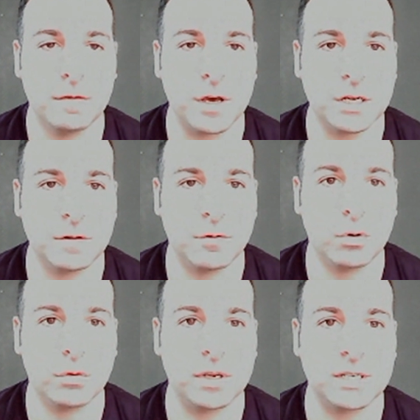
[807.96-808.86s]
First of
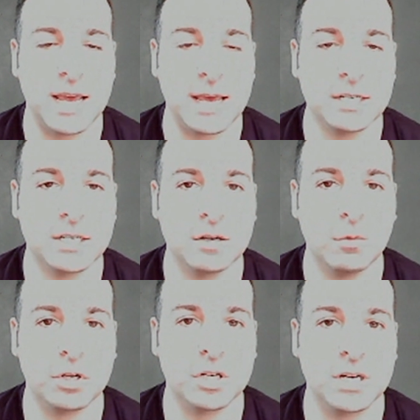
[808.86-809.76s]
all, the test,
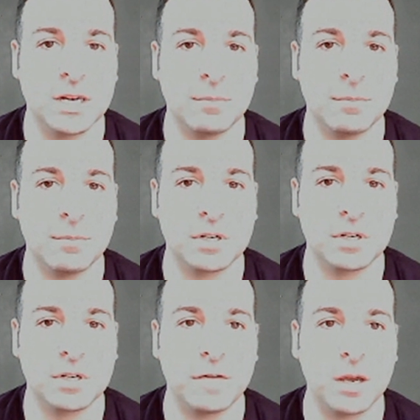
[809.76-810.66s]
which has enabled
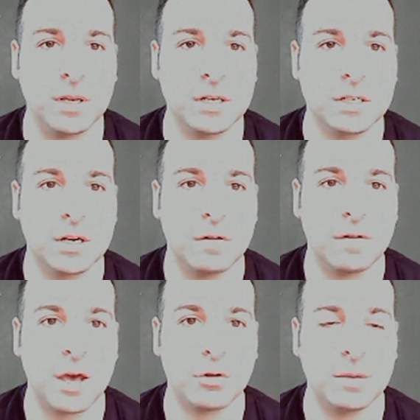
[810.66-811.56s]
confinement
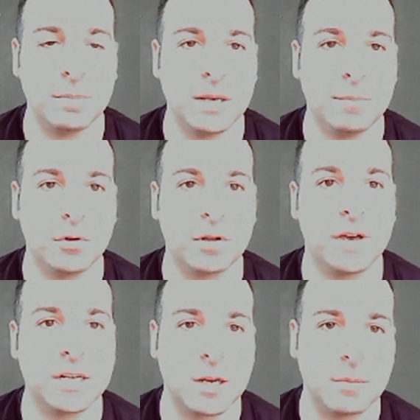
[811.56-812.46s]
of healthy people, the
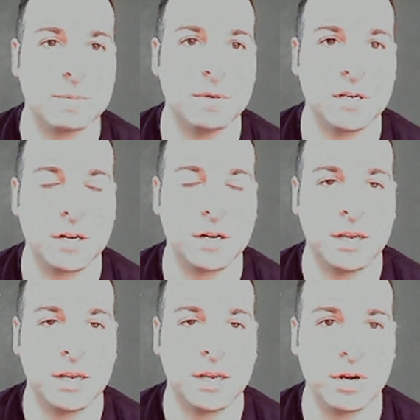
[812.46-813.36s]
first time that's been done in
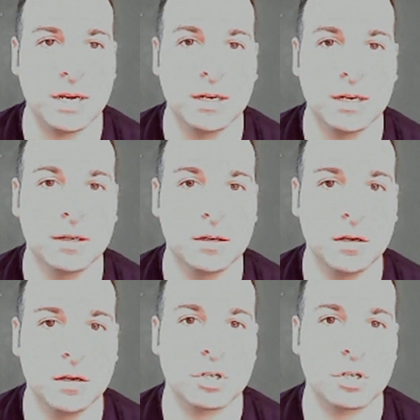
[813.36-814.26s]
history,
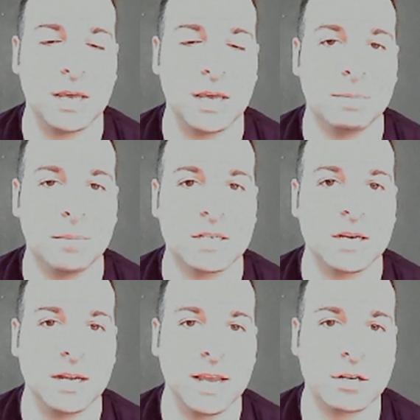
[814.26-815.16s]
which they
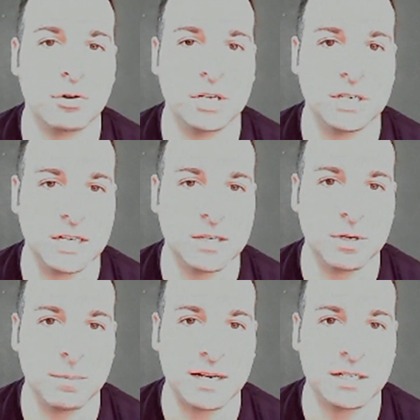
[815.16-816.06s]
basically categorize as
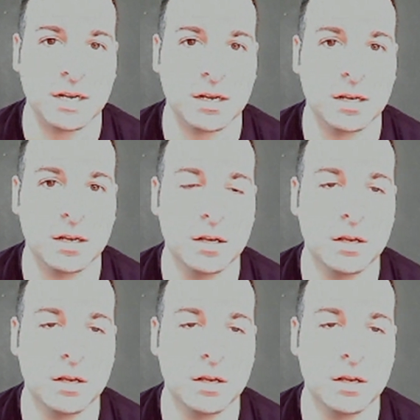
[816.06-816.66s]
asymptomatic.